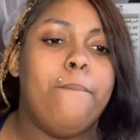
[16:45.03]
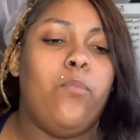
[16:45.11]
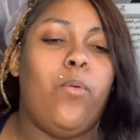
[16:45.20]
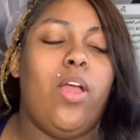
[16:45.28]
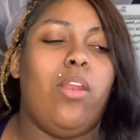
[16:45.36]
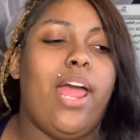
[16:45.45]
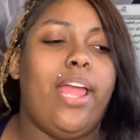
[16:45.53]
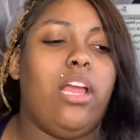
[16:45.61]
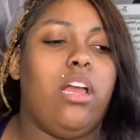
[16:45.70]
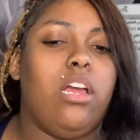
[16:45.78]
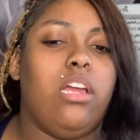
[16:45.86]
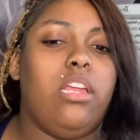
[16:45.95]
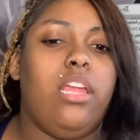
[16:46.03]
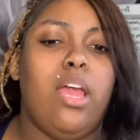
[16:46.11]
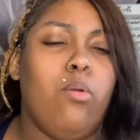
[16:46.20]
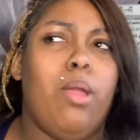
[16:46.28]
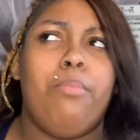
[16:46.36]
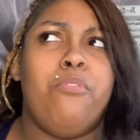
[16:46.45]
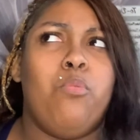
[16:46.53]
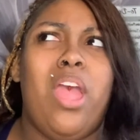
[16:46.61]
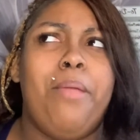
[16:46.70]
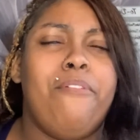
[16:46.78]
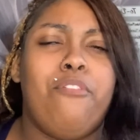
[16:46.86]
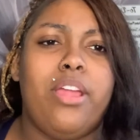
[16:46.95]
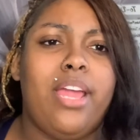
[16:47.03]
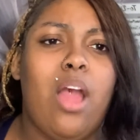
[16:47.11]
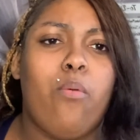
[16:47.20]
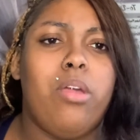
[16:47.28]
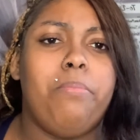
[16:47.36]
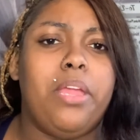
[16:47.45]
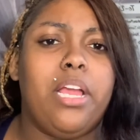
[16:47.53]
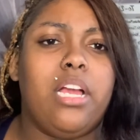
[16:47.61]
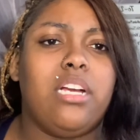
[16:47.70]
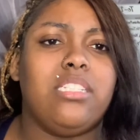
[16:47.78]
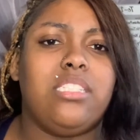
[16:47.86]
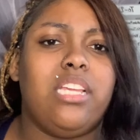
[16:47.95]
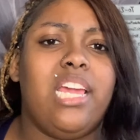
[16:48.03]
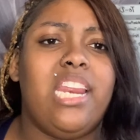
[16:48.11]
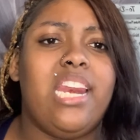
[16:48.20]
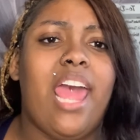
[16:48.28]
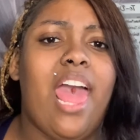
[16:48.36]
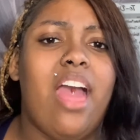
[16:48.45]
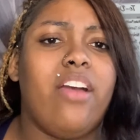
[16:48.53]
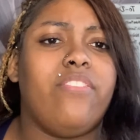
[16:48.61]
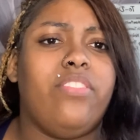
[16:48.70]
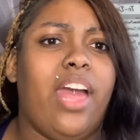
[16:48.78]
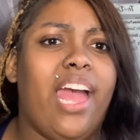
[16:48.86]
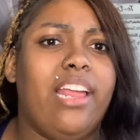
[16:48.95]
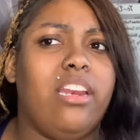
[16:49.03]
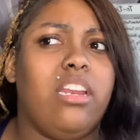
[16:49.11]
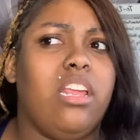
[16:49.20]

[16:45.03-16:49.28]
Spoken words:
Well, like, yeah, right, way before he got with me. Because he didn't have that.